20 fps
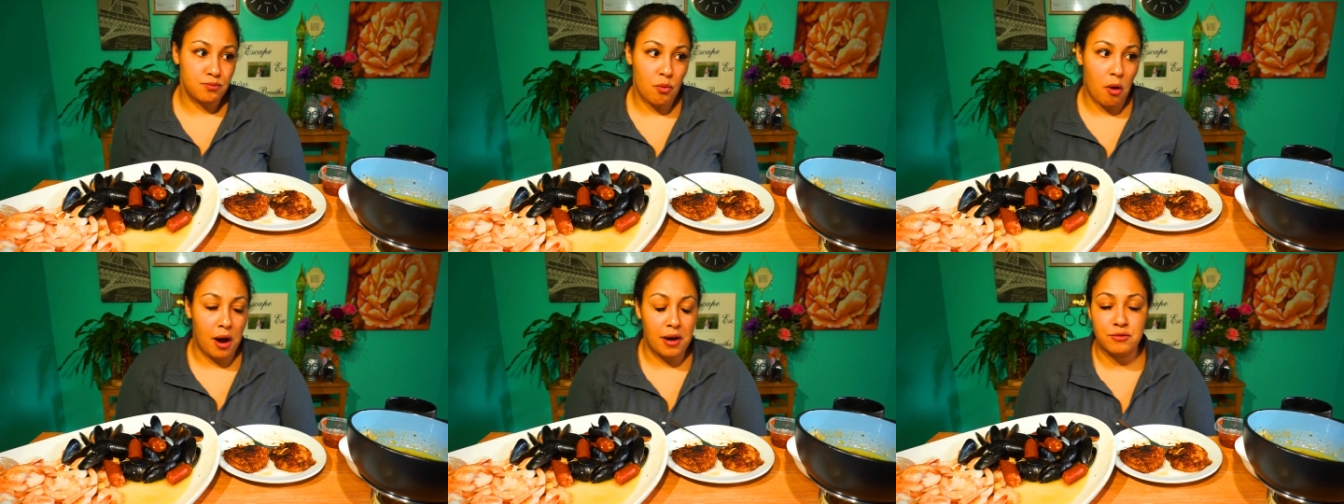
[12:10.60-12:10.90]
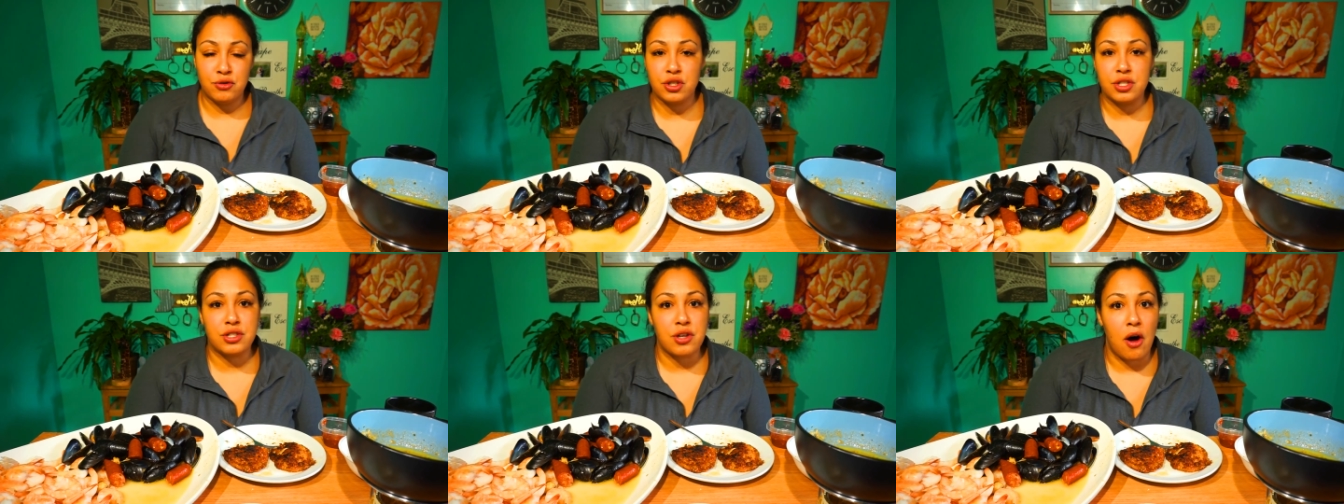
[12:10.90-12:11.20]
I'm
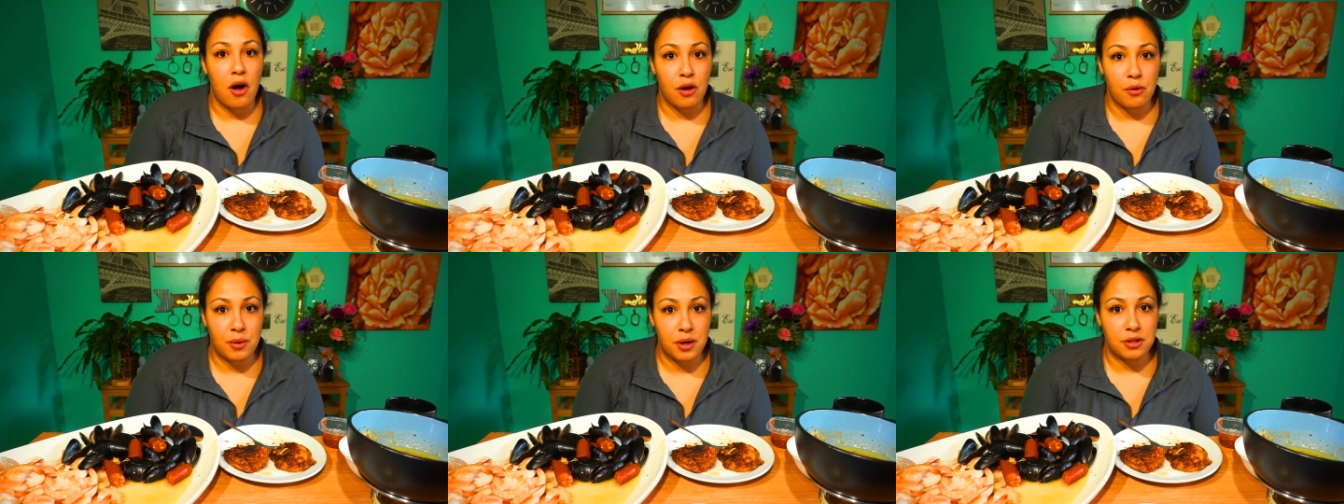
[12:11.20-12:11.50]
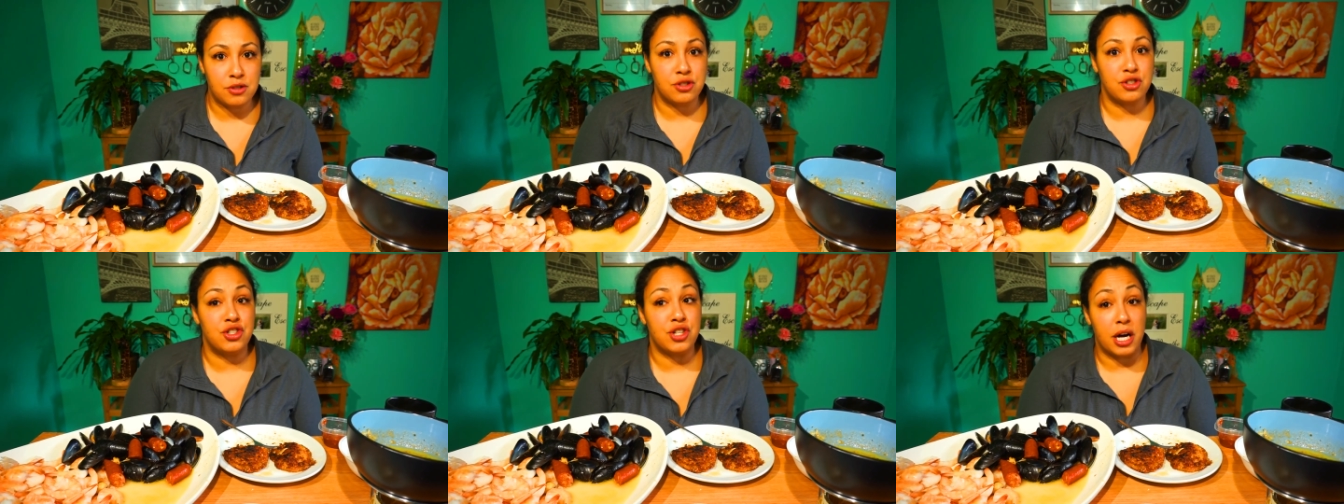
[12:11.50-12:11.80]
just all
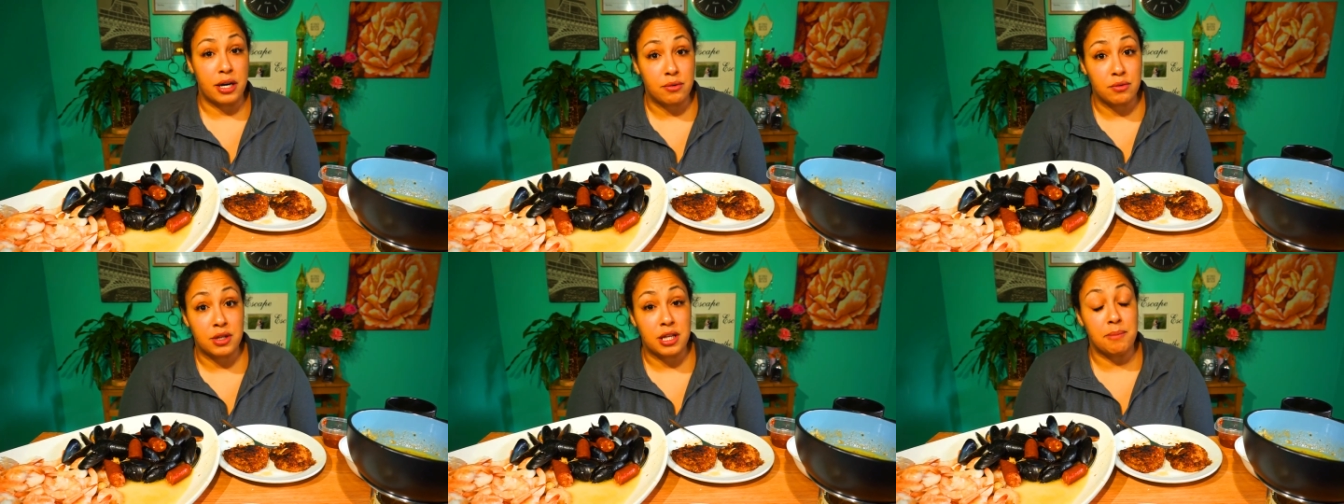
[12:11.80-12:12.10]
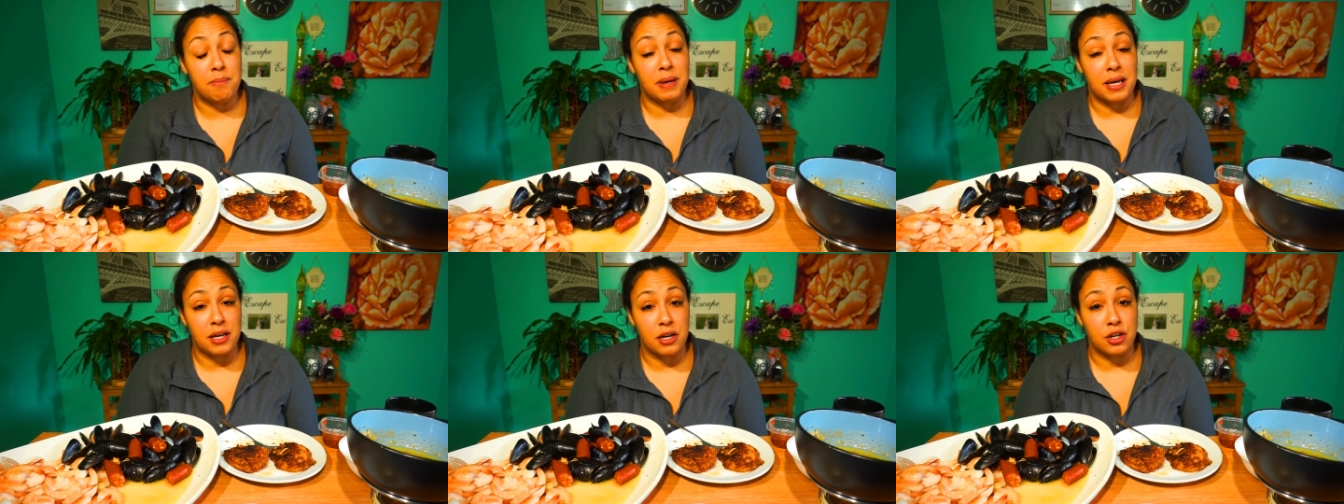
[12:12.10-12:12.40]
around generally
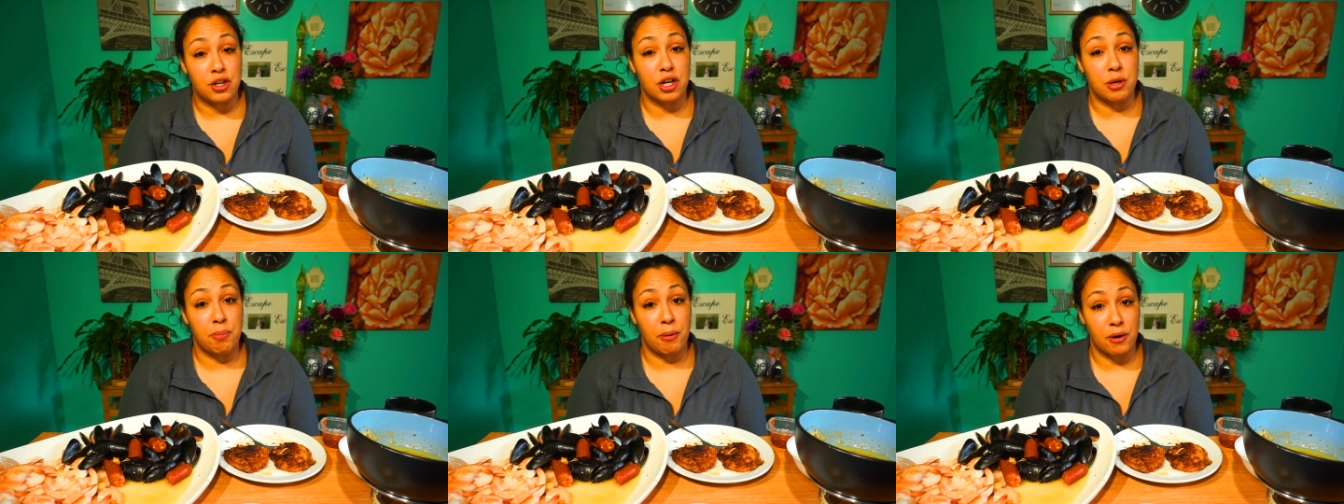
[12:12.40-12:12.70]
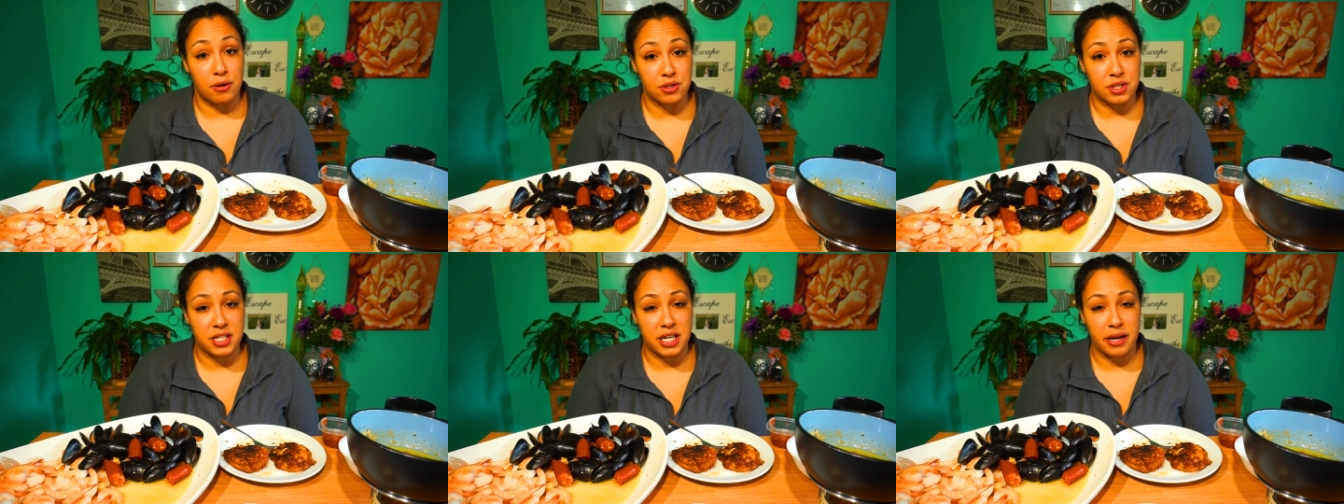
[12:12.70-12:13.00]
being a good
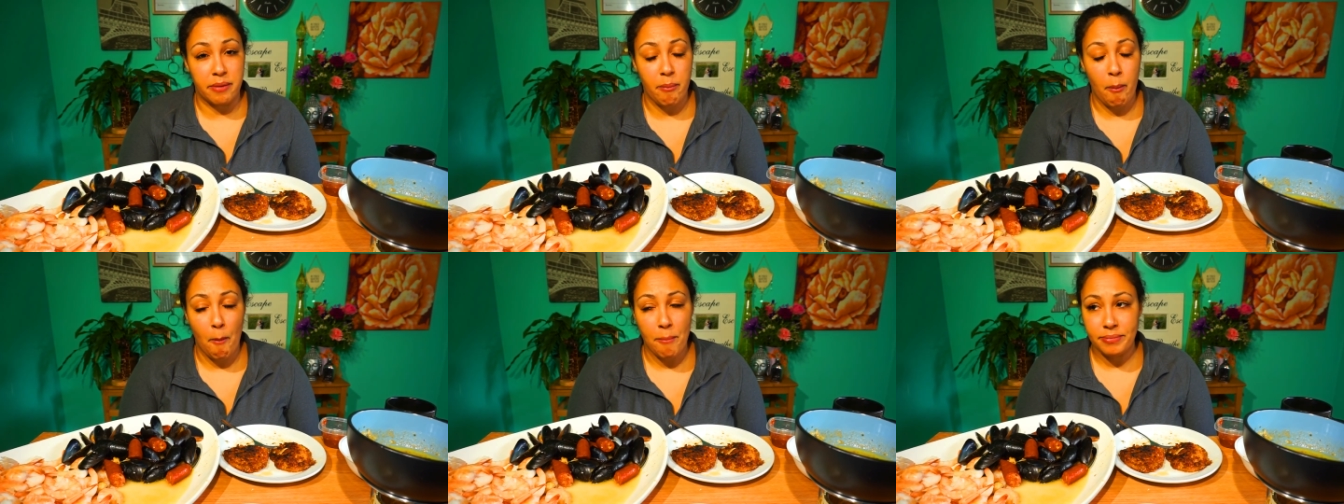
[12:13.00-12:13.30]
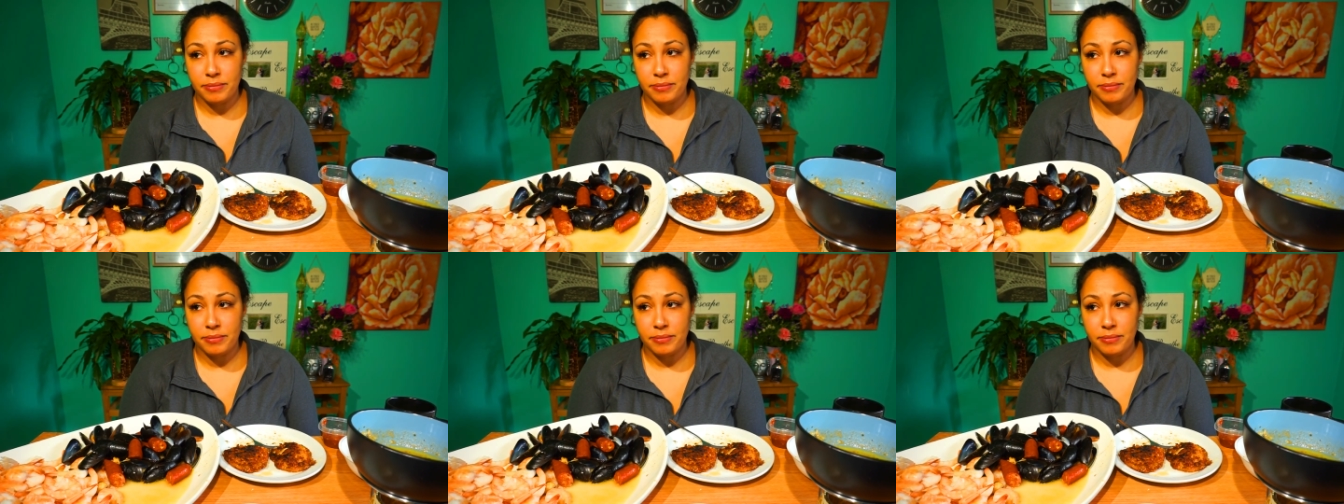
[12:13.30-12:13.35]
person.